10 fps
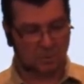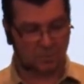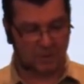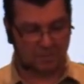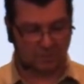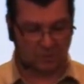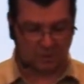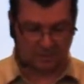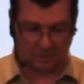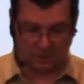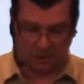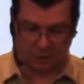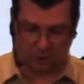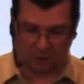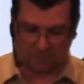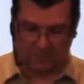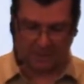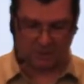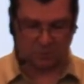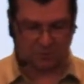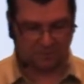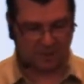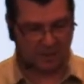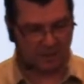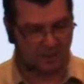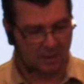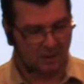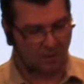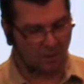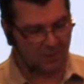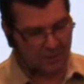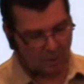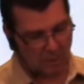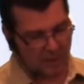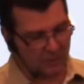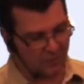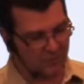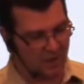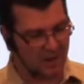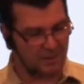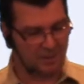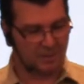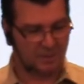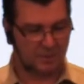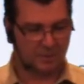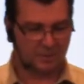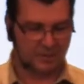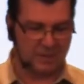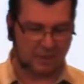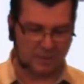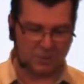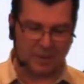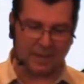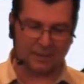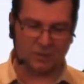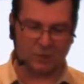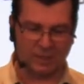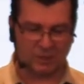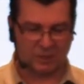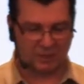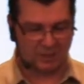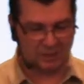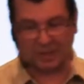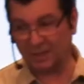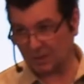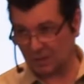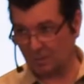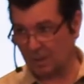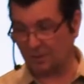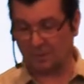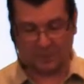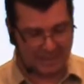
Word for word: We read in verse 11 a large herd of pigs was feeding on the nearby hillside. The demons begged Jesus, Send us among the